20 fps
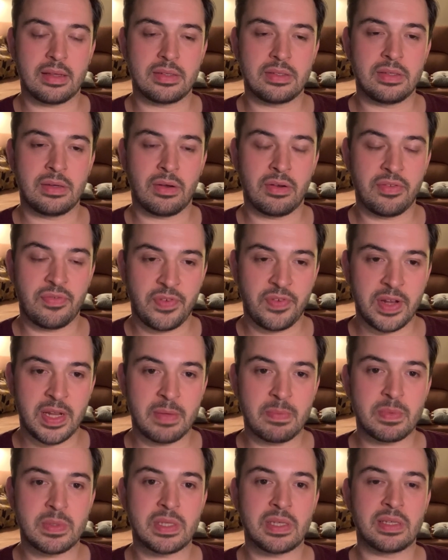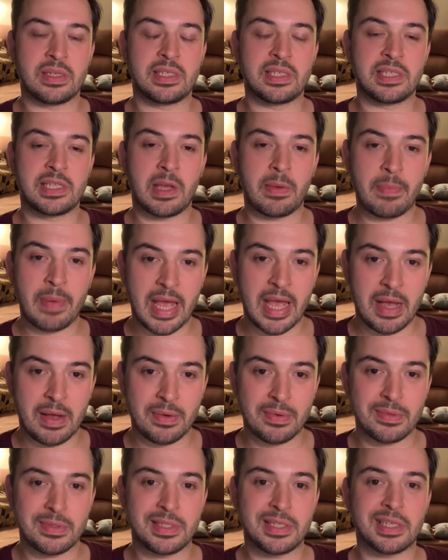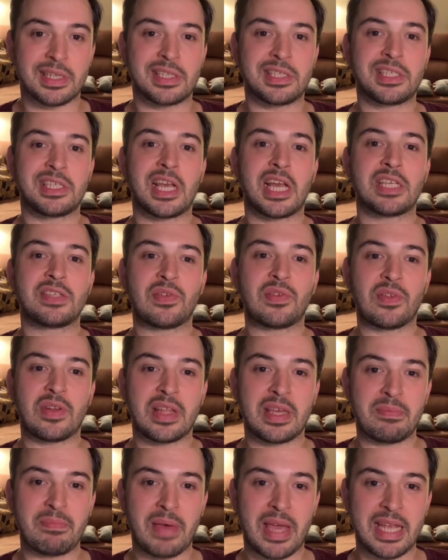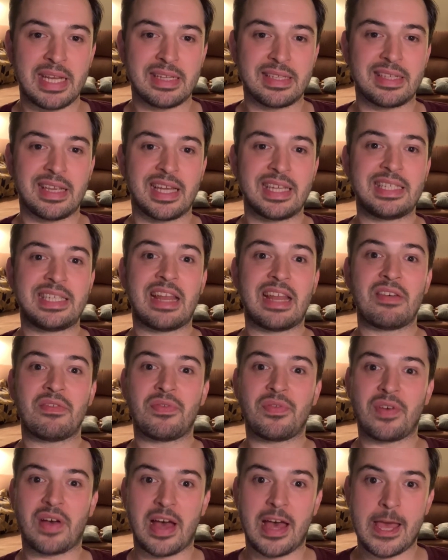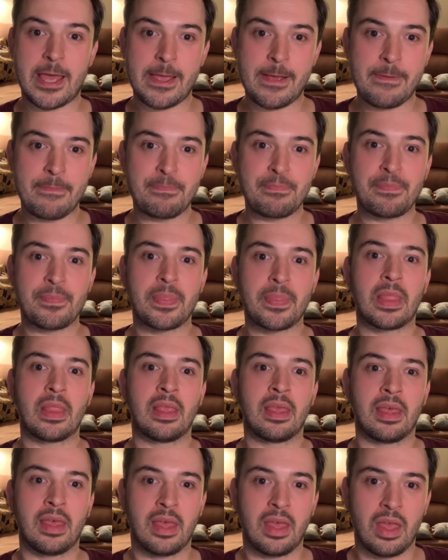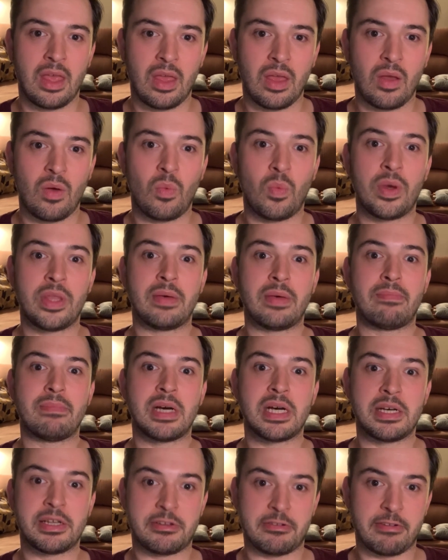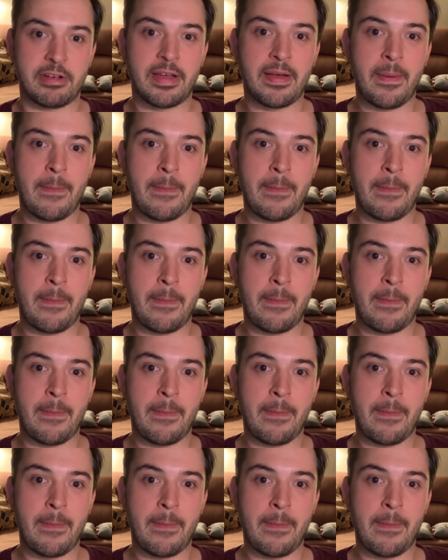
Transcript: Todd Phillips has somehow successfully made us identify with a murderer.